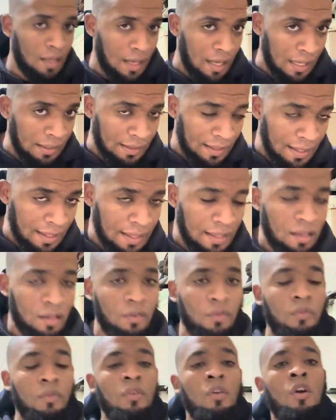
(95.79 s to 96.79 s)
and
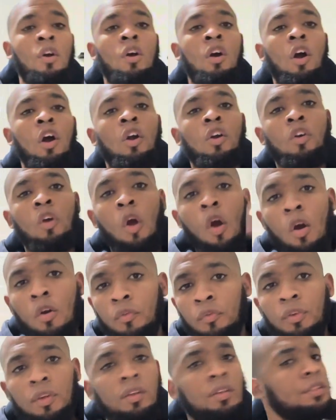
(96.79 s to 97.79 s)
Eve,
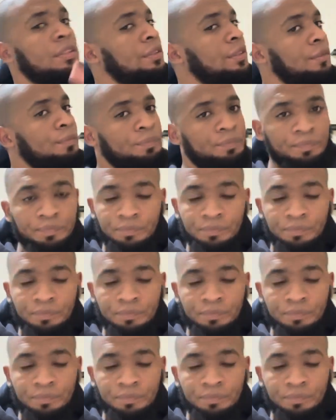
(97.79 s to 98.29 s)
Garfield,